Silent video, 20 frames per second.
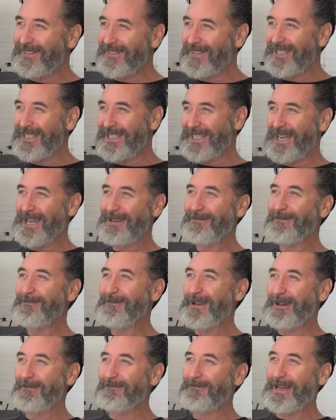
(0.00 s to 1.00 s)
for the same
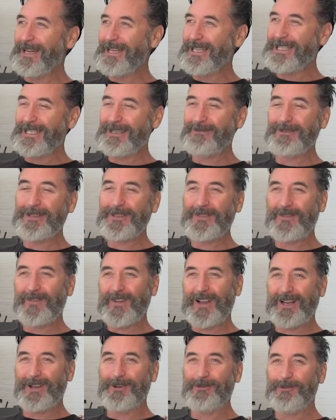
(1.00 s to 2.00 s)
amount painting someone's
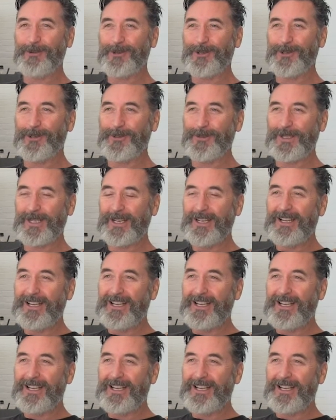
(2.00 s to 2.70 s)
fucking walls.